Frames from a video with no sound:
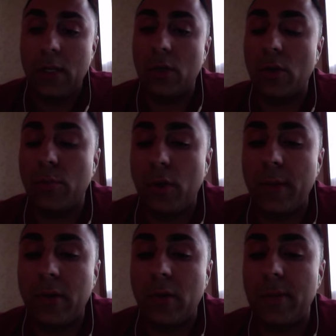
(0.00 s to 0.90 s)
Your
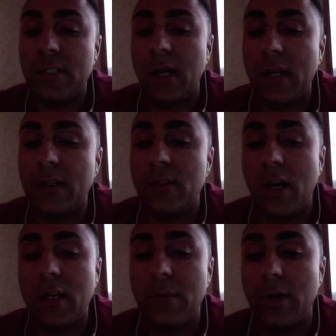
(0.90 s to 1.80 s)
employment agreement is not going to
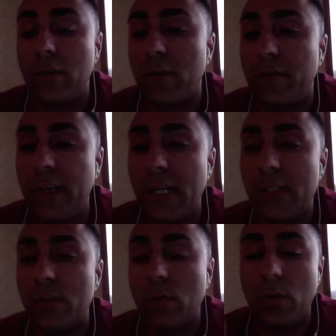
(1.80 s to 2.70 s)
talk about your
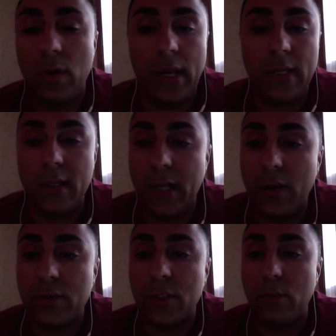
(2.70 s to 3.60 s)
fees or anything else.